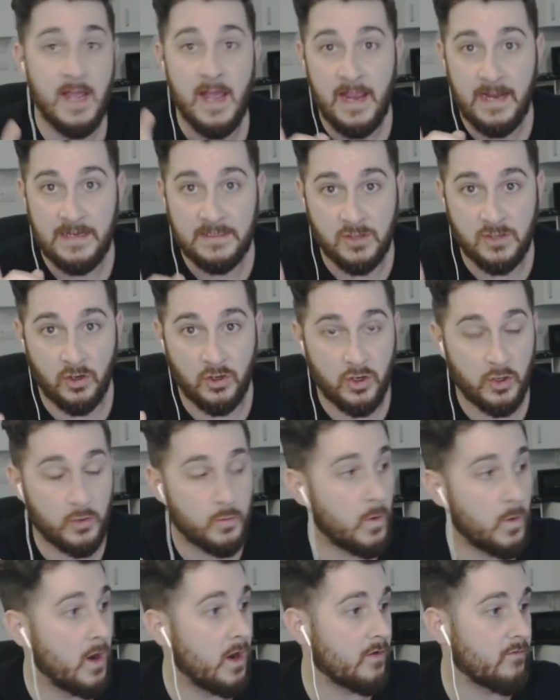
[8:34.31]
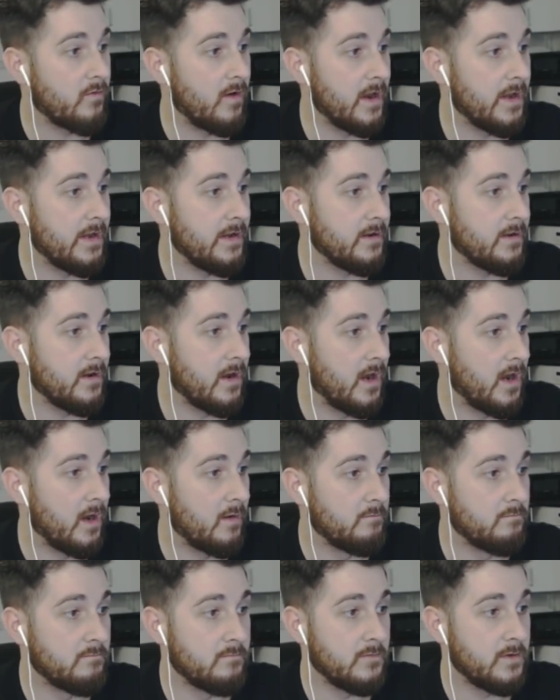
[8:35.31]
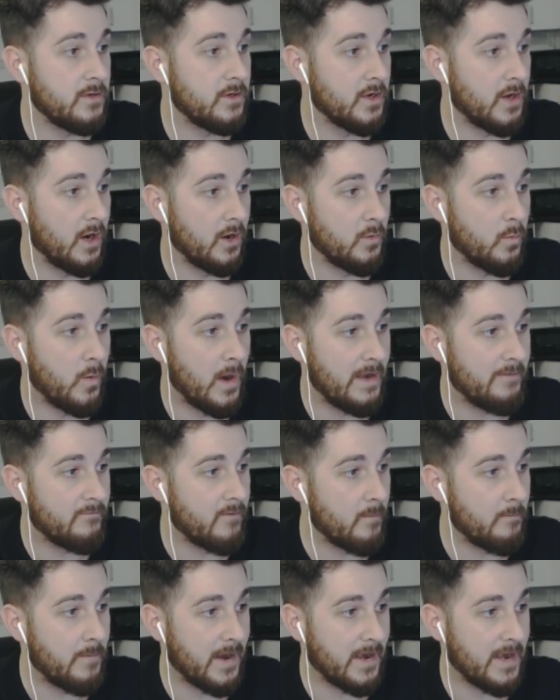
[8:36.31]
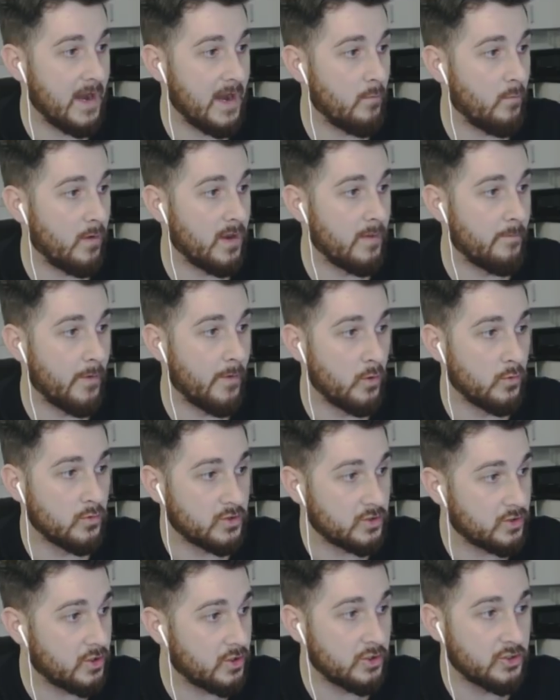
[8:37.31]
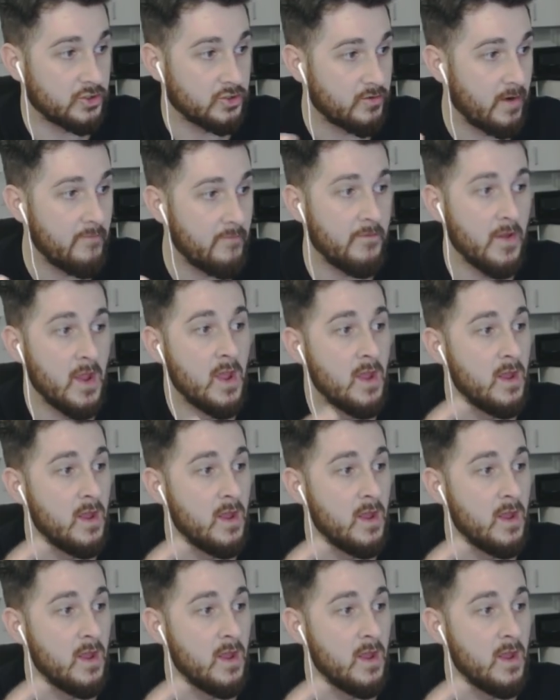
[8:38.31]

He's got good work rate. Um, you know, the way he run back there and won the ball, good strength.